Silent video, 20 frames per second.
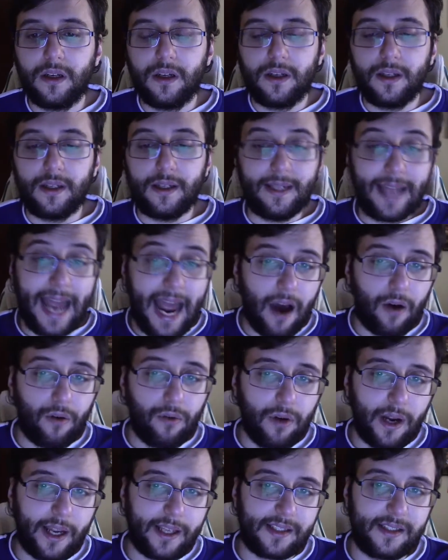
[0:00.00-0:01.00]

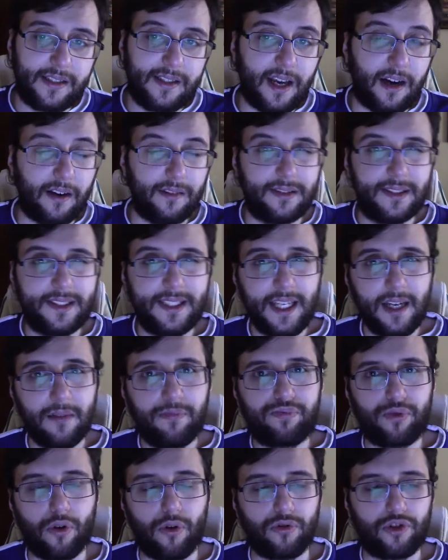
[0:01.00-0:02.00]
Now, as DLC
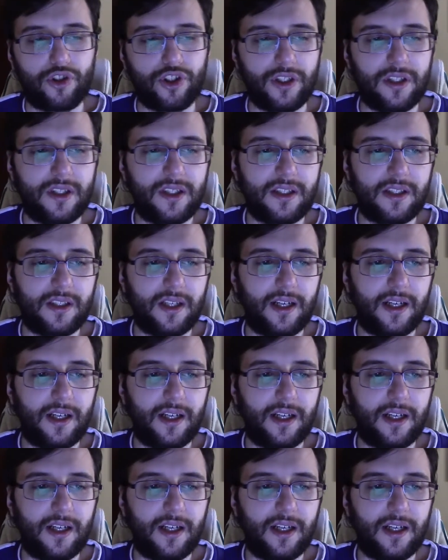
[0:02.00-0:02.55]
approaches,